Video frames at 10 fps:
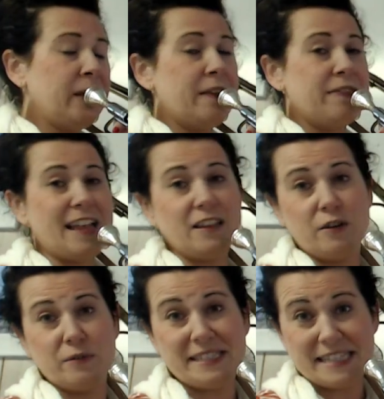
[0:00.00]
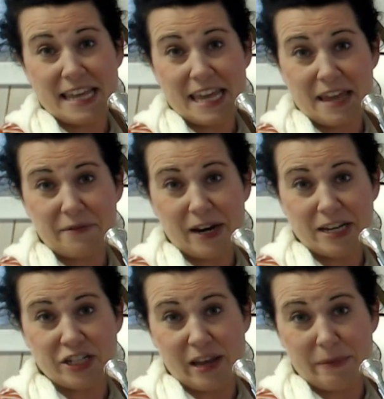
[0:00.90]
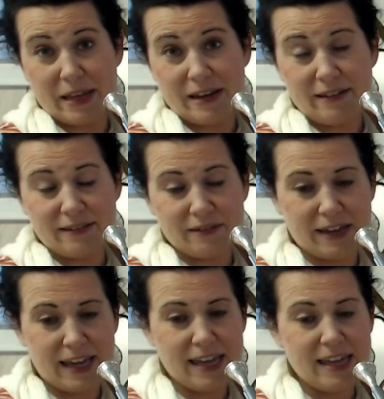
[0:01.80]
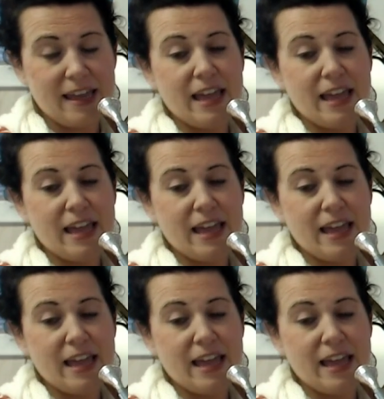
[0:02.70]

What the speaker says: low C, right, Jamin? Okay.